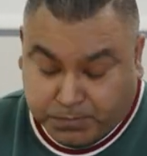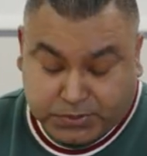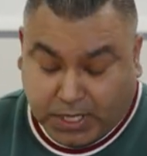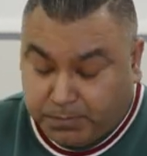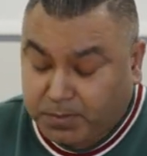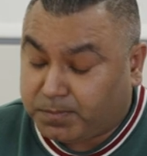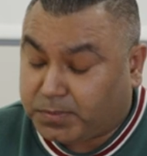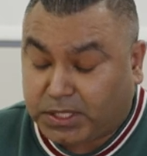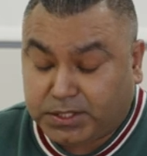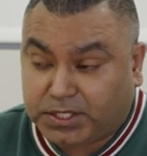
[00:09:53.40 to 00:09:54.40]
Some
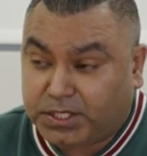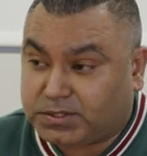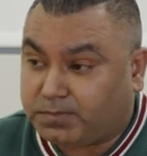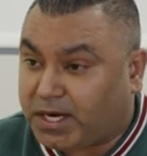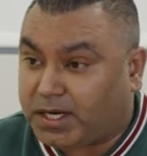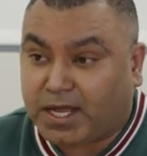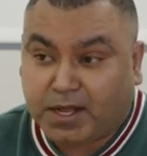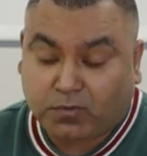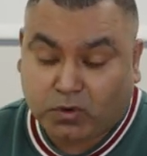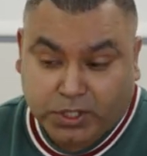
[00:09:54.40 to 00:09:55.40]
countries might
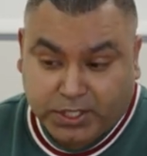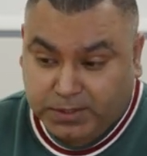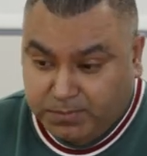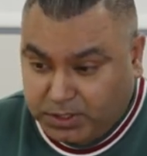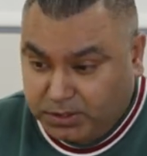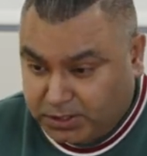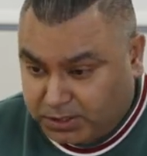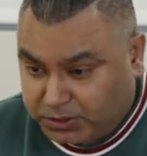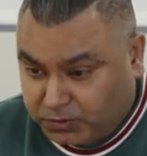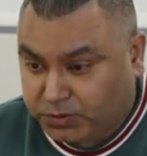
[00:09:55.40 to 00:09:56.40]
have already been,
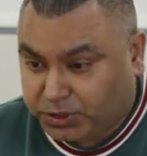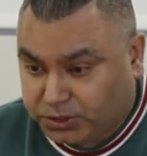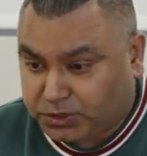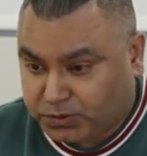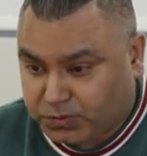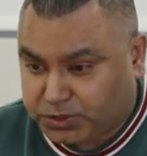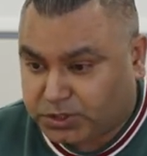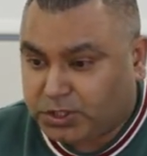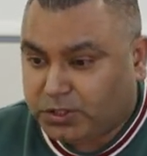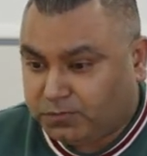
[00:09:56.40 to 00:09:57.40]
you know,
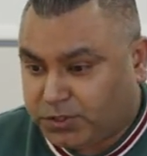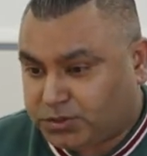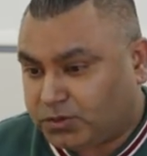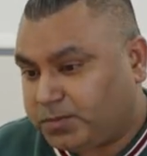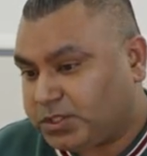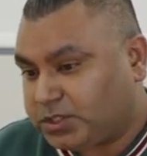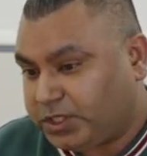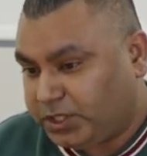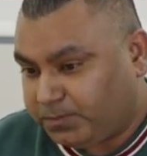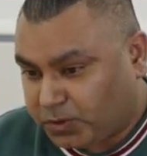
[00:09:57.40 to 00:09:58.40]
introduced, which
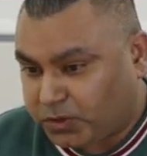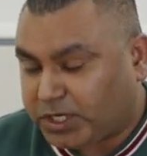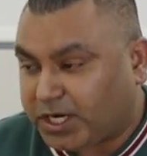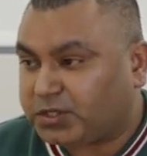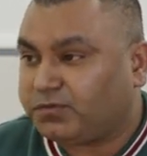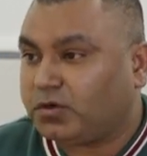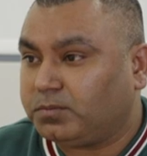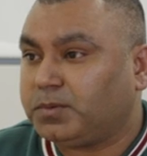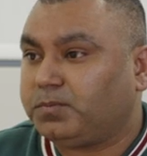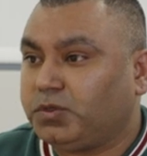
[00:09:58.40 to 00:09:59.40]
obviously protect
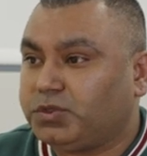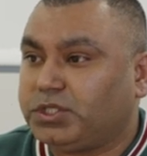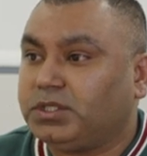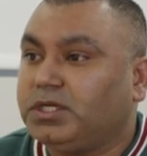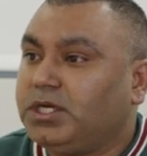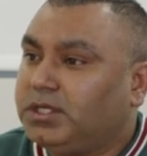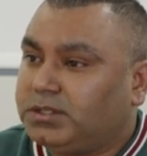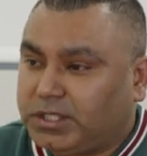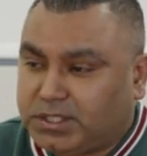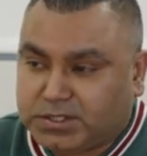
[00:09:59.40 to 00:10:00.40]
from the pollution.
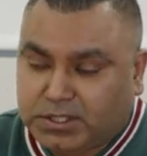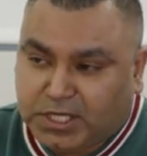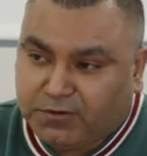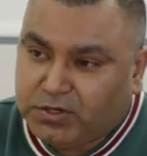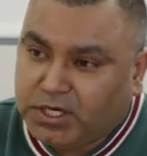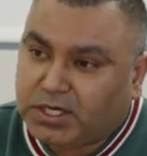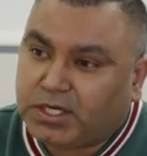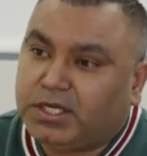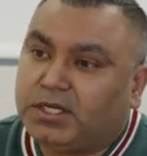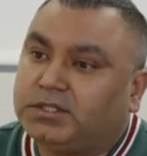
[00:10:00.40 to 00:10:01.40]
There is a
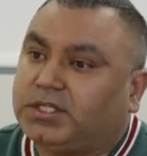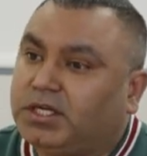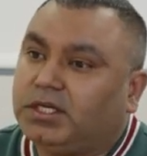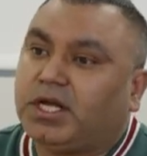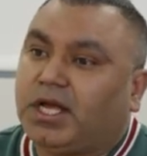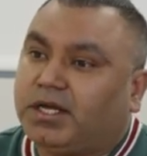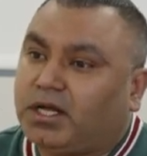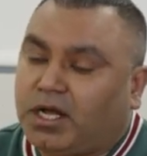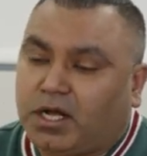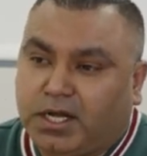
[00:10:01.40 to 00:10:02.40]
definitely a thing
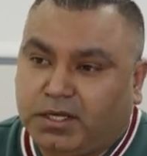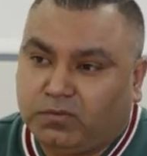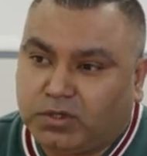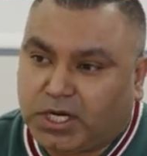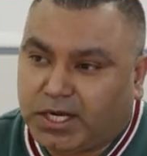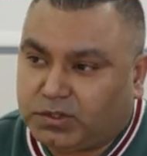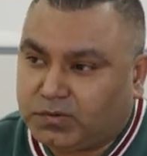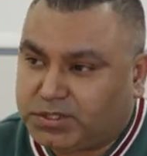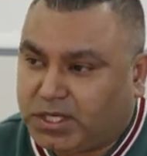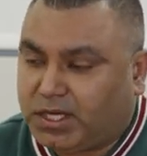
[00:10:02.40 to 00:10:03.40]
I would like
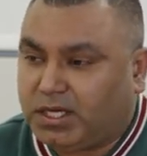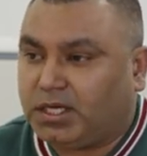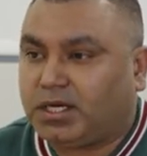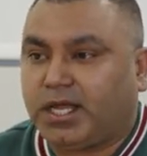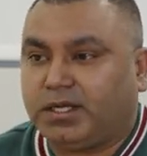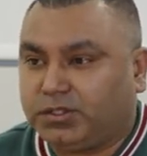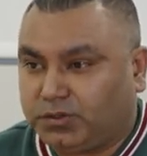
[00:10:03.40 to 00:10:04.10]
to say here, like,